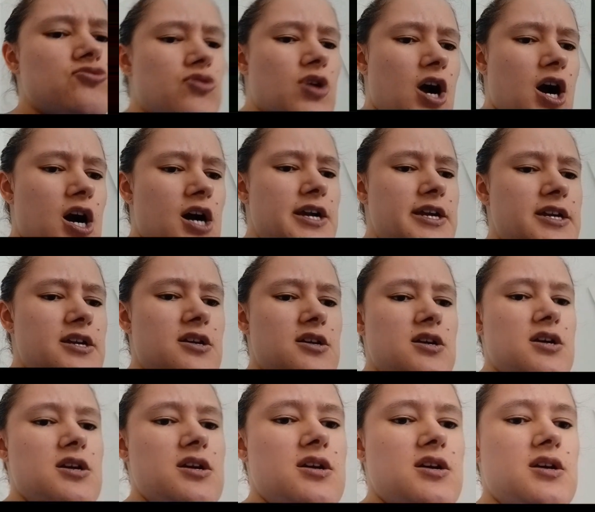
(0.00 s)
Cry?
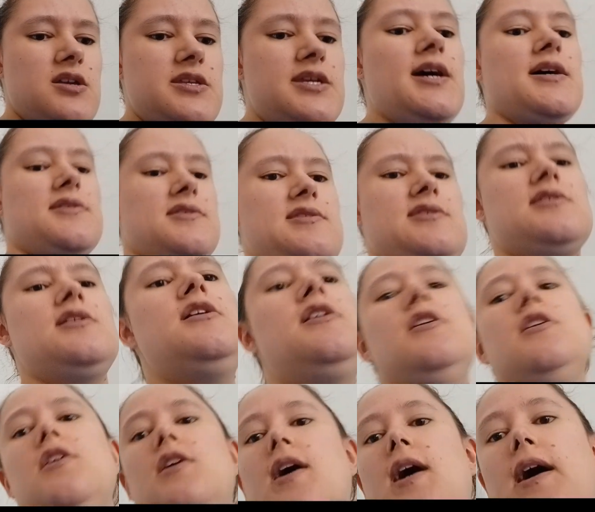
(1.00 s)
Yes,
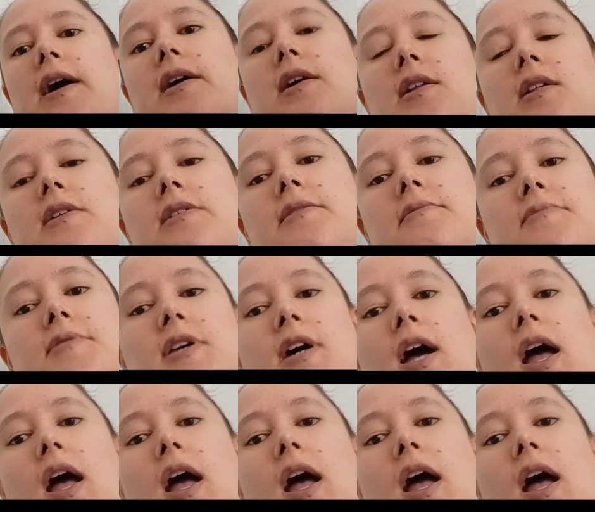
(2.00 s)
Ann Cleeves, The